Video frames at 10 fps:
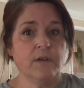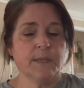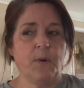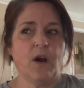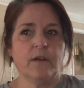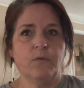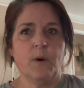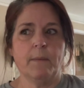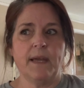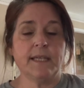It's part of one
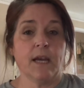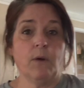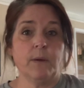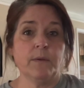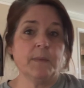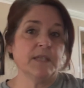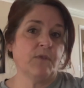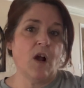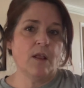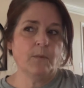of my Decorate With Me's
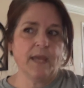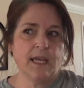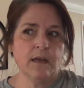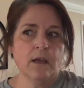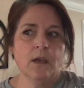for Halloween.